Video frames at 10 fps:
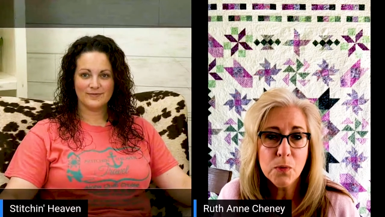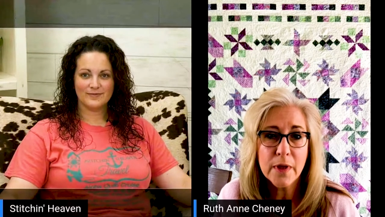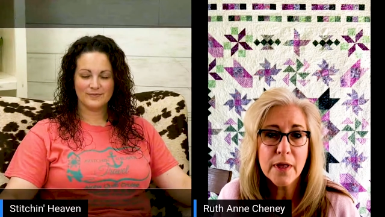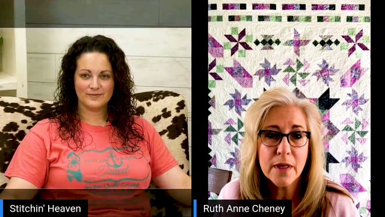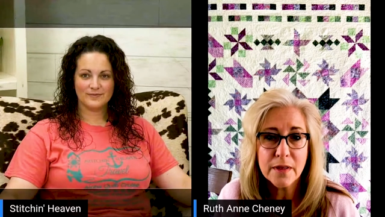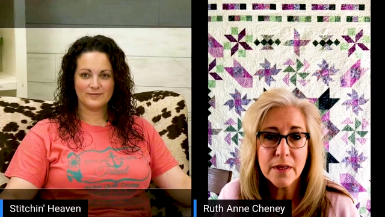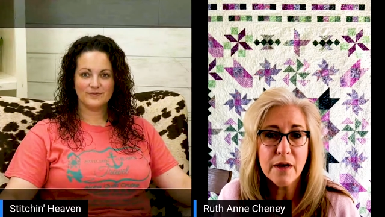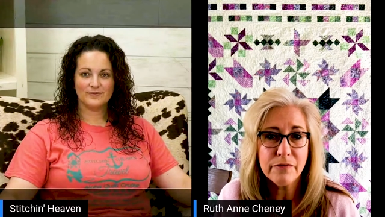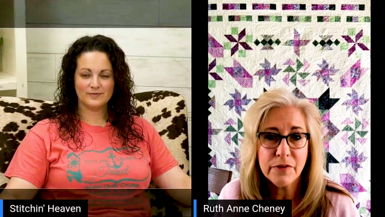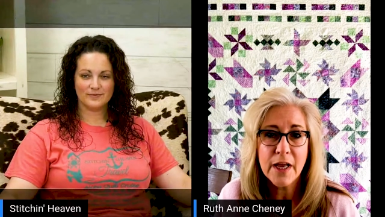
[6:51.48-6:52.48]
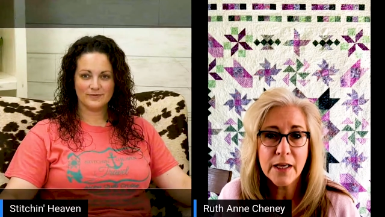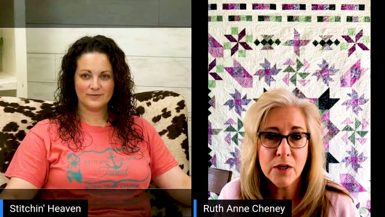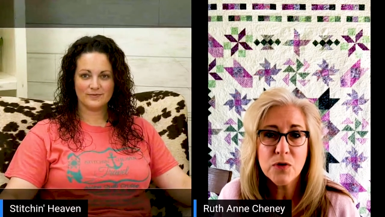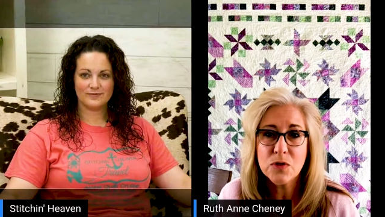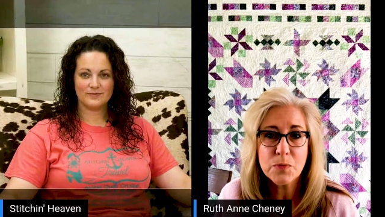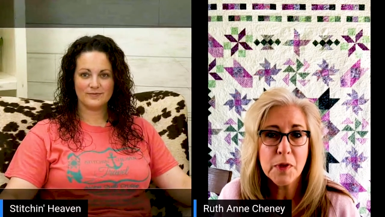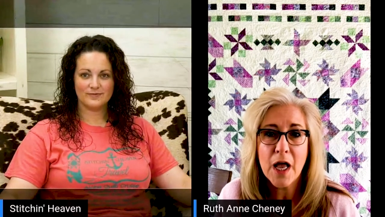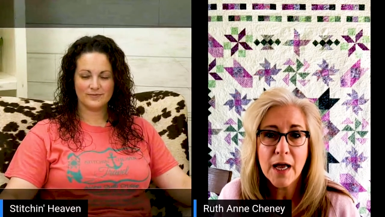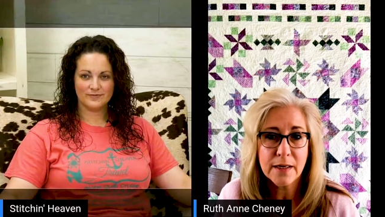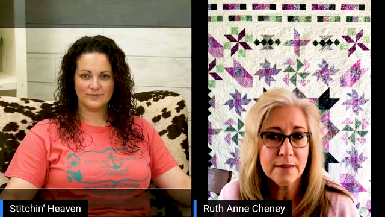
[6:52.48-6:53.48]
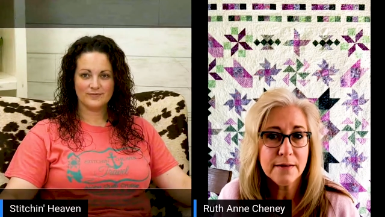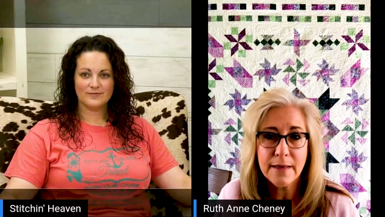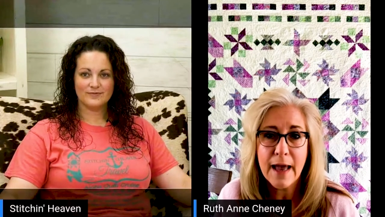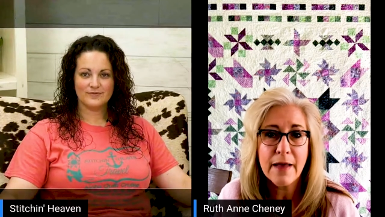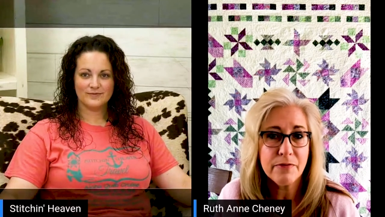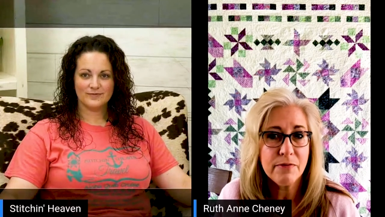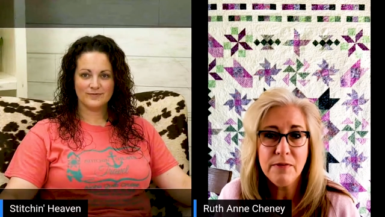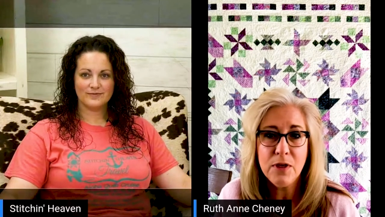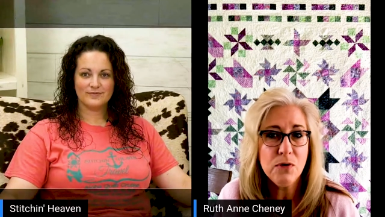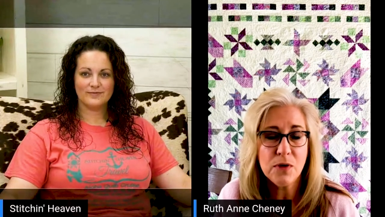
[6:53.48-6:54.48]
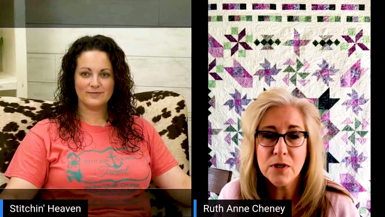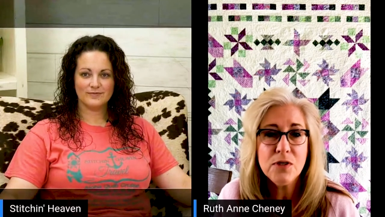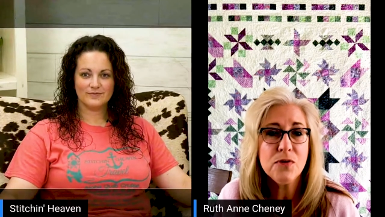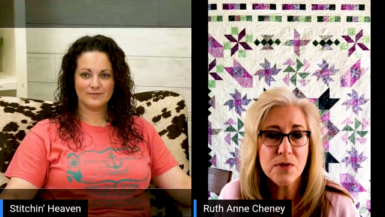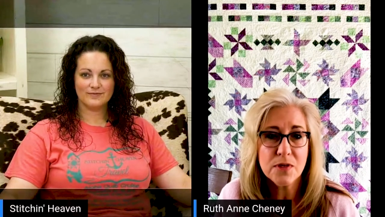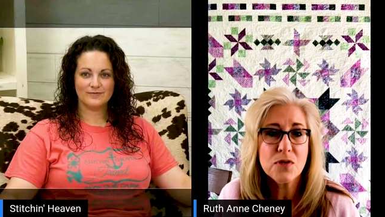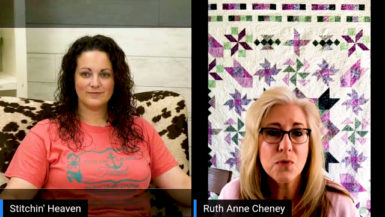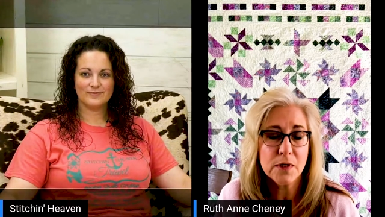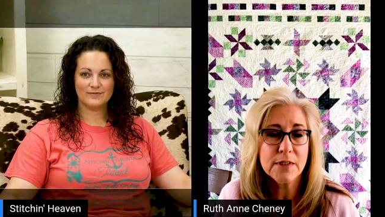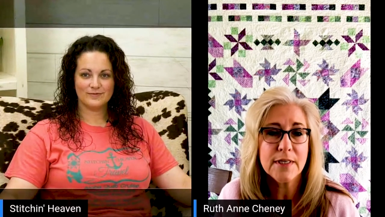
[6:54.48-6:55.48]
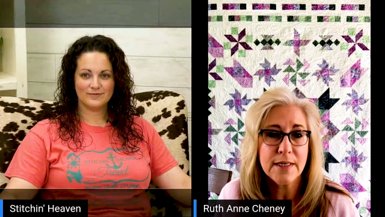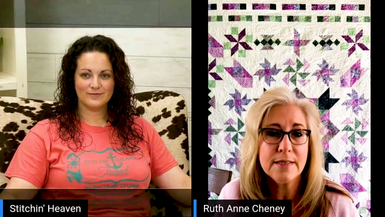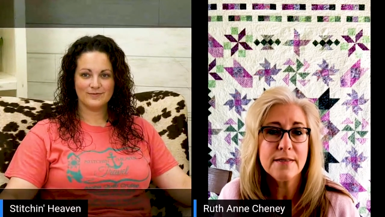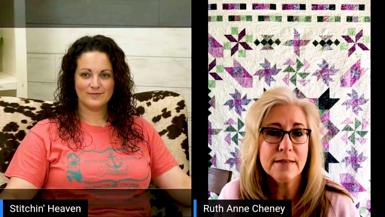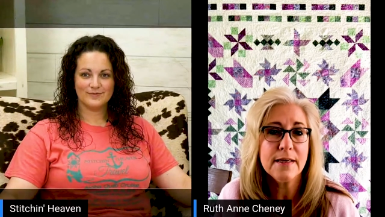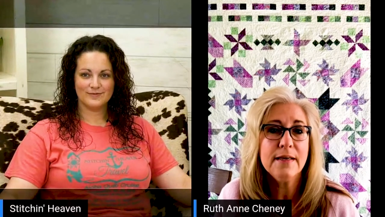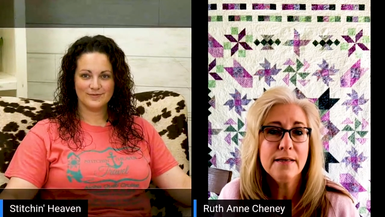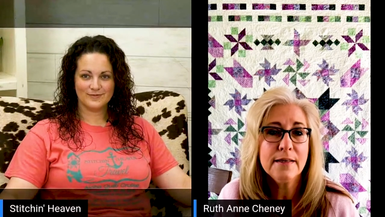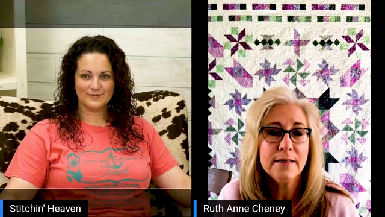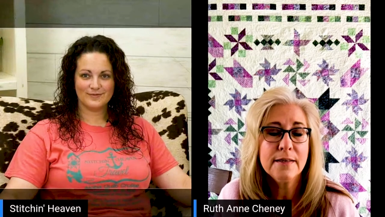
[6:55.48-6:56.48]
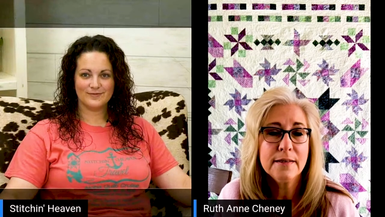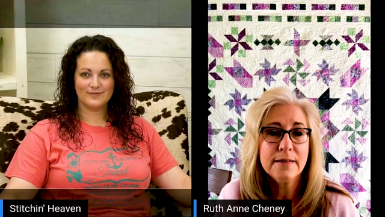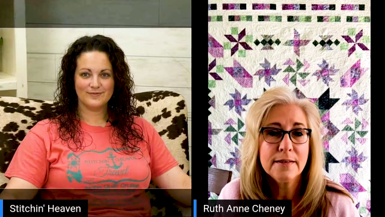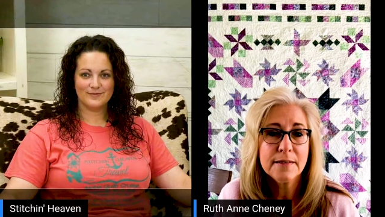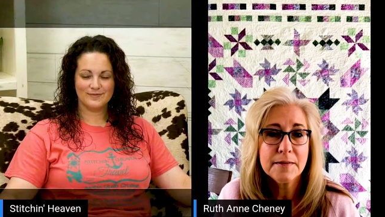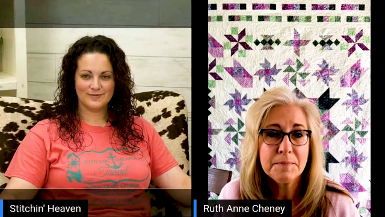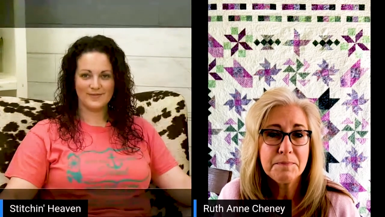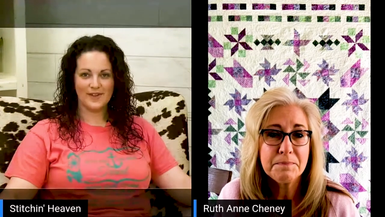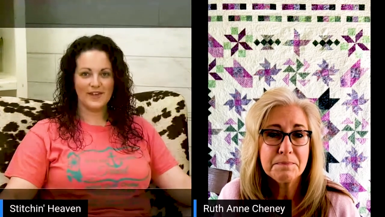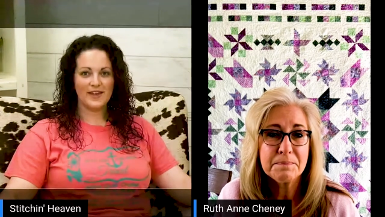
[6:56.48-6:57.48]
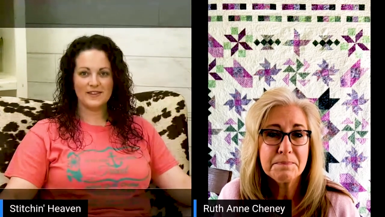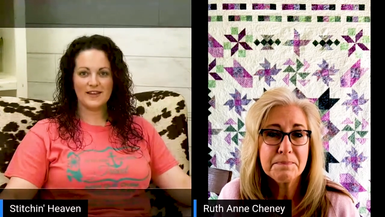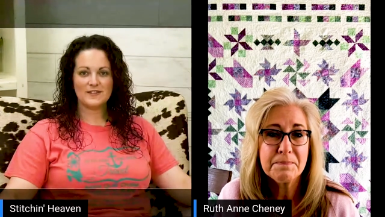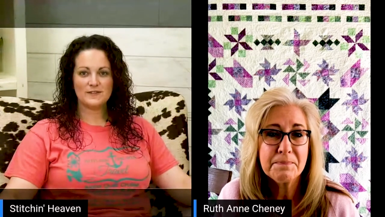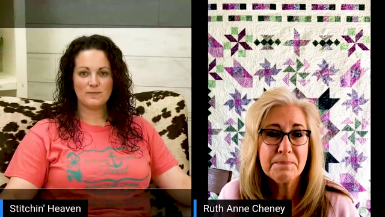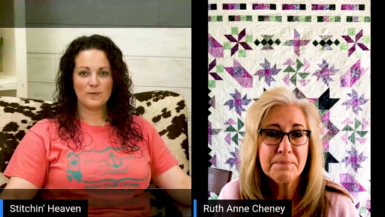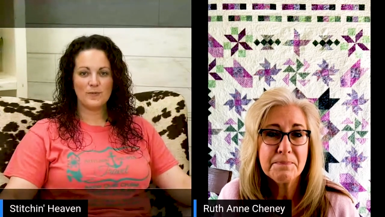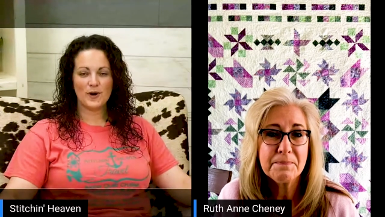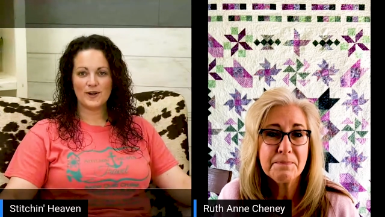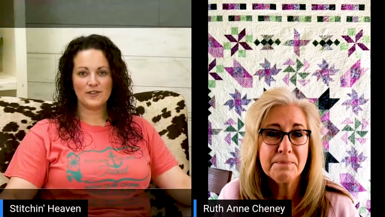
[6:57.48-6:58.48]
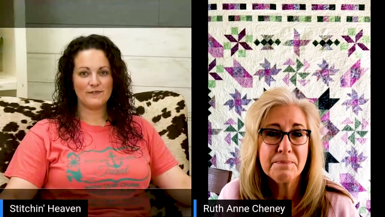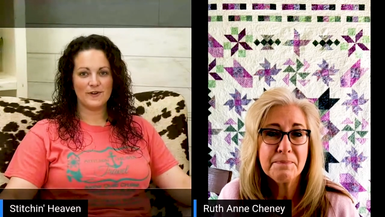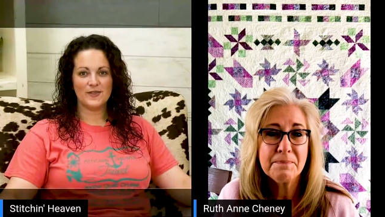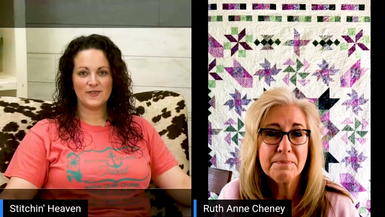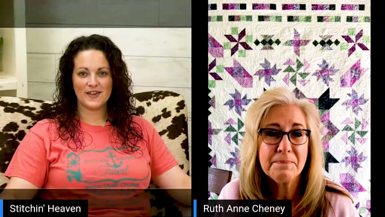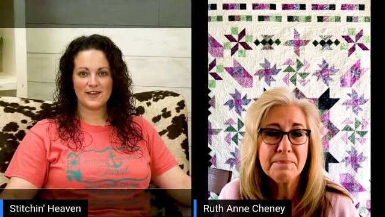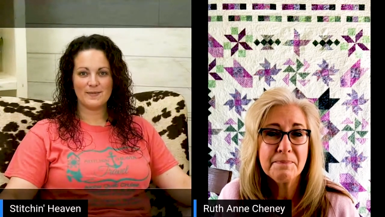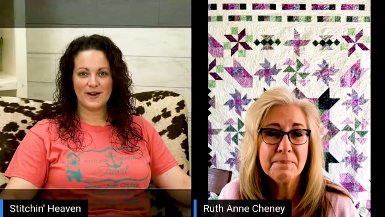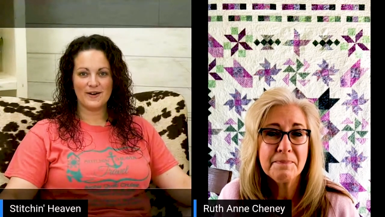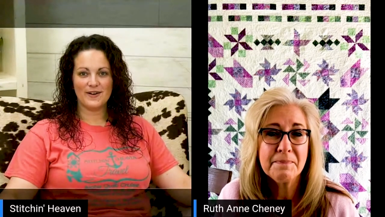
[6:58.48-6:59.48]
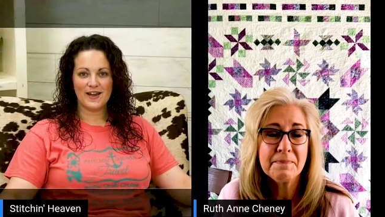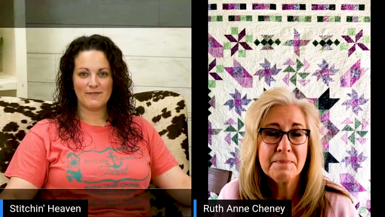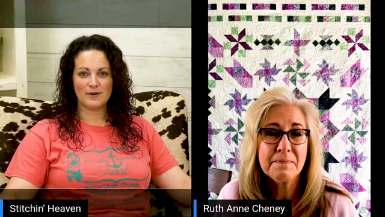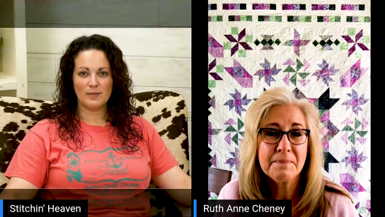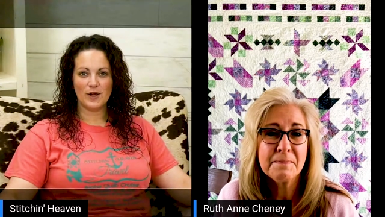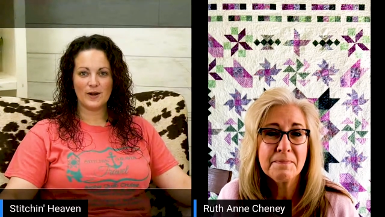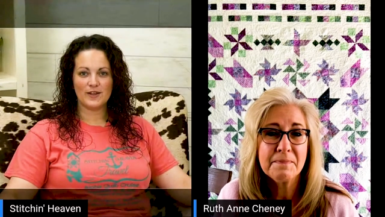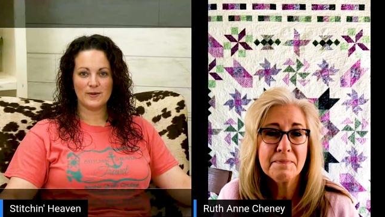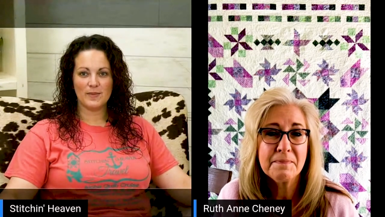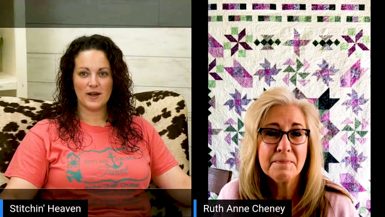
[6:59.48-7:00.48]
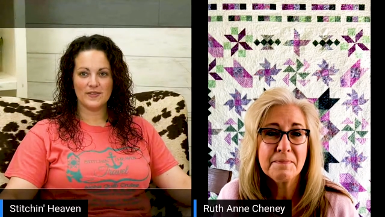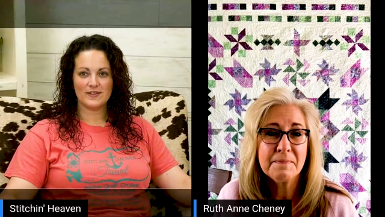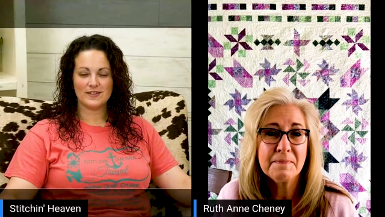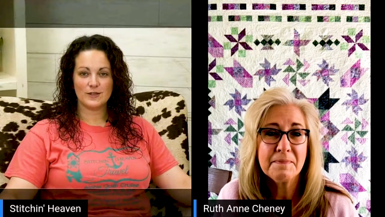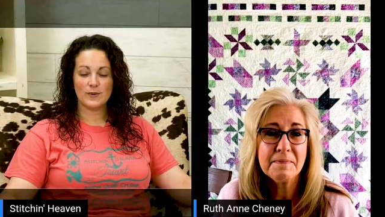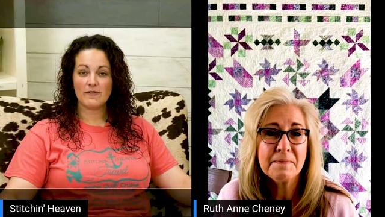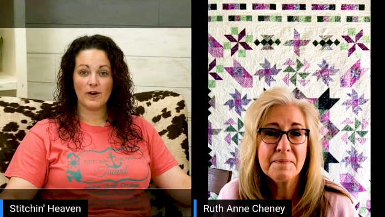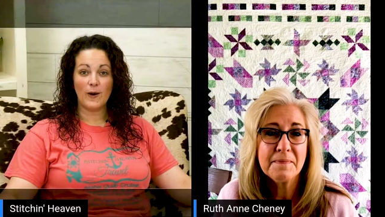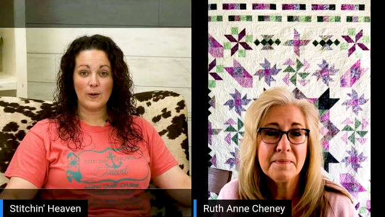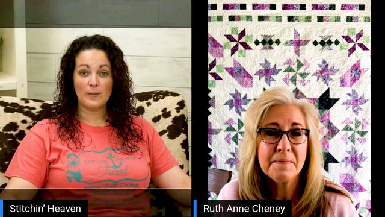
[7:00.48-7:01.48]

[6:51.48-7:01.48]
Speaker 1: with a flying goose block, yeah, you can do this quilt easily.
Speaker 2: And that's part of the fun thing about having a block of the month is that you have a whole